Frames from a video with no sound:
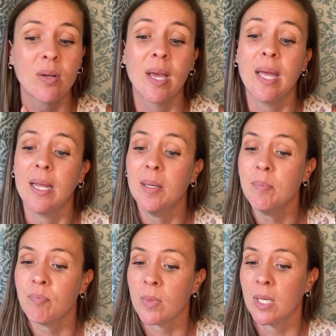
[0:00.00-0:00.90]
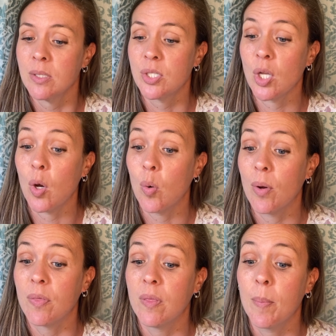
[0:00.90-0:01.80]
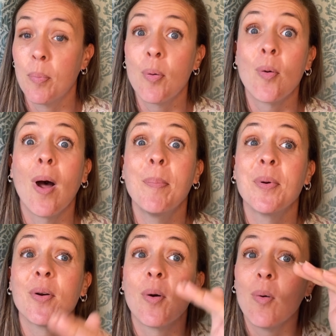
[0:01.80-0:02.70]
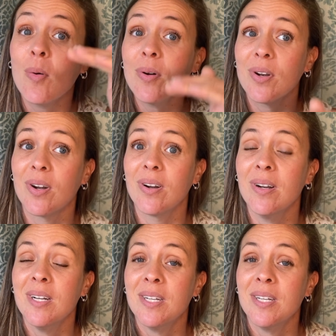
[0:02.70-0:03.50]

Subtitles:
Okay, so the proper order